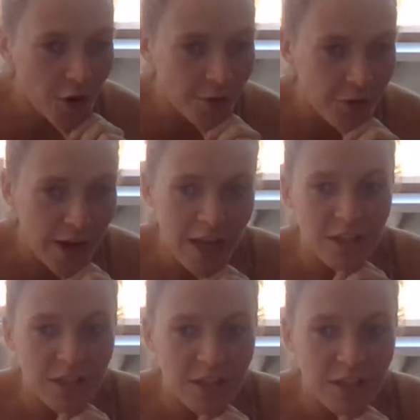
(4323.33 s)
So
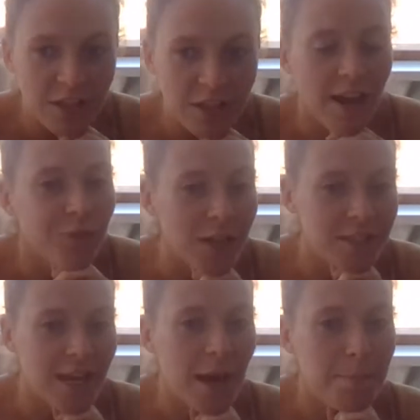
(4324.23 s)
overreach and
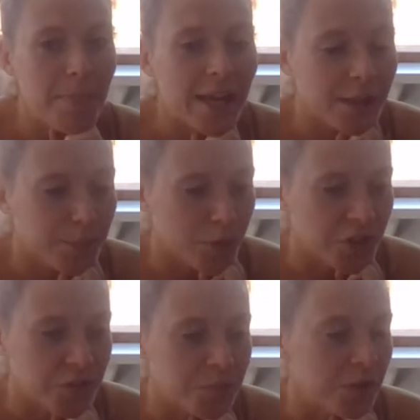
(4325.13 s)
front and back
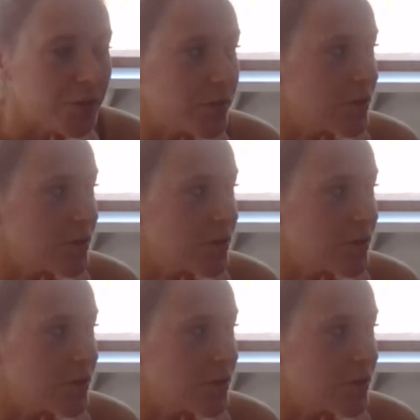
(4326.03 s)
brushing